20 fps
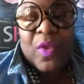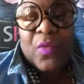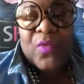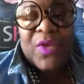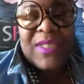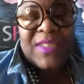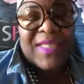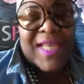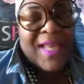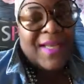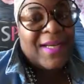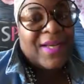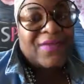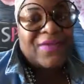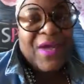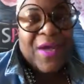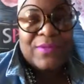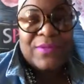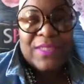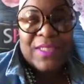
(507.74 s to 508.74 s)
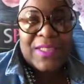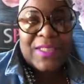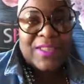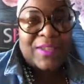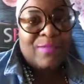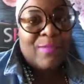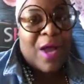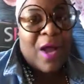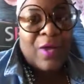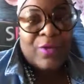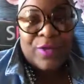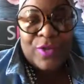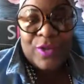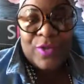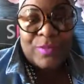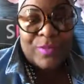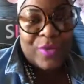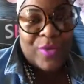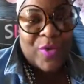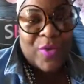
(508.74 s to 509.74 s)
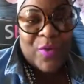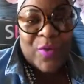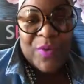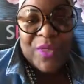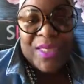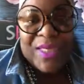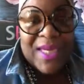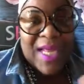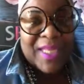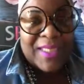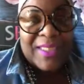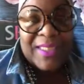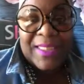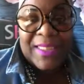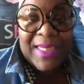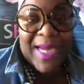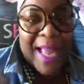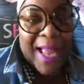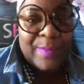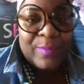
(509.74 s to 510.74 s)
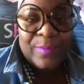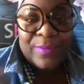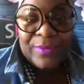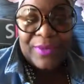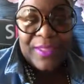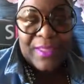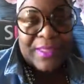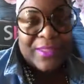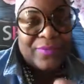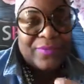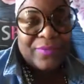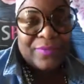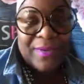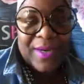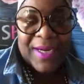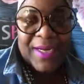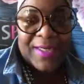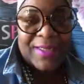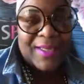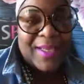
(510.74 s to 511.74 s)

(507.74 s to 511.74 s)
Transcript: once I left, I was in this small cubicle and I could not breathe, right?